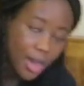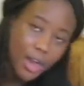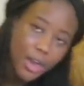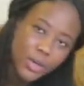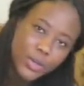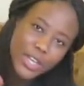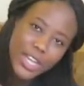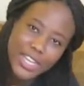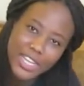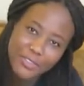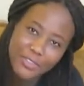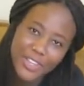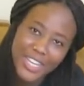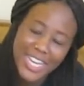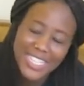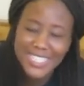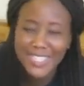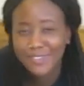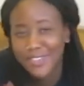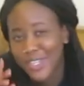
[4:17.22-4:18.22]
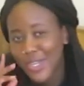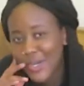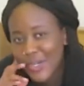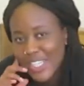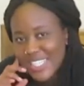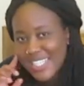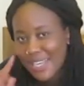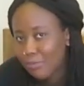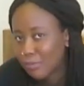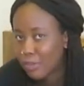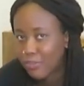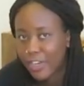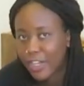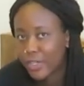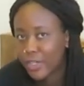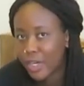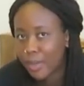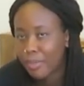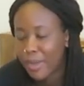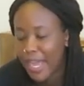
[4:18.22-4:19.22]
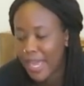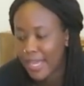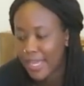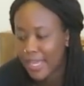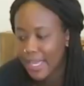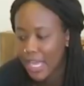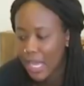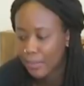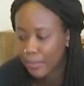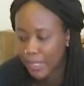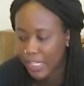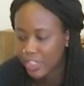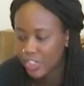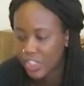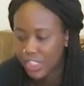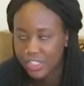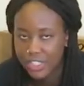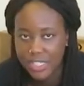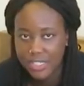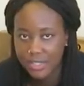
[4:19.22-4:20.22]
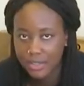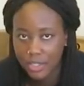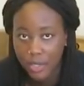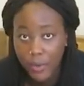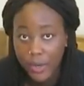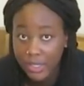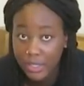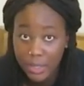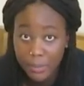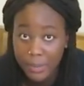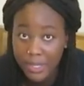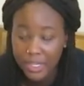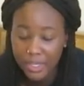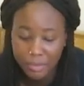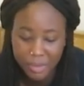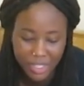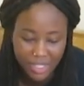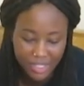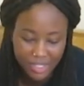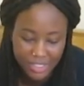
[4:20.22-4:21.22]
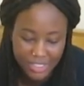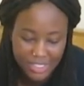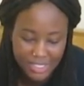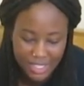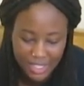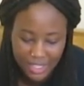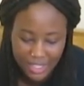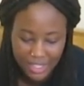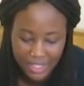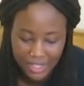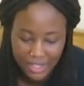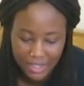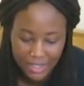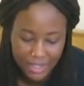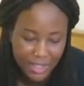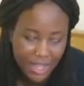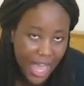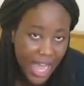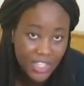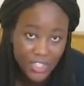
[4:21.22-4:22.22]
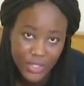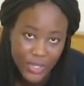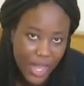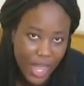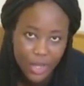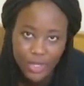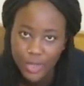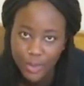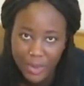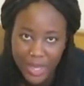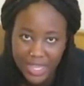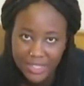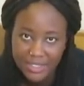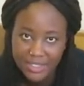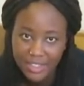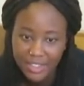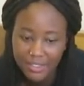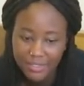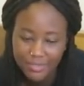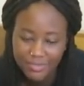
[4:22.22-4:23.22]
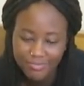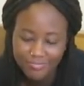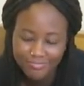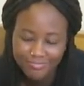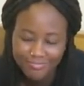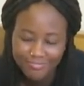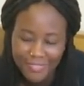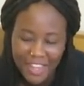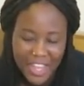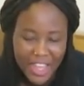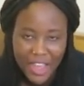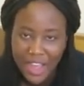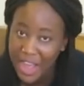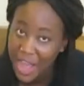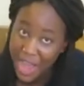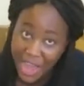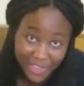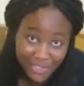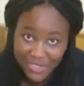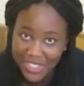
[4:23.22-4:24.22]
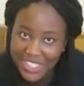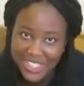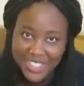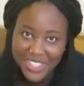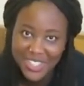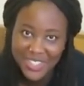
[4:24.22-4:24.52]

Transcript: Oh, and if you guys haven't noticed, I'm not very good at packing. I'm literally just throwing them in because I don't know how to pack stuff. I really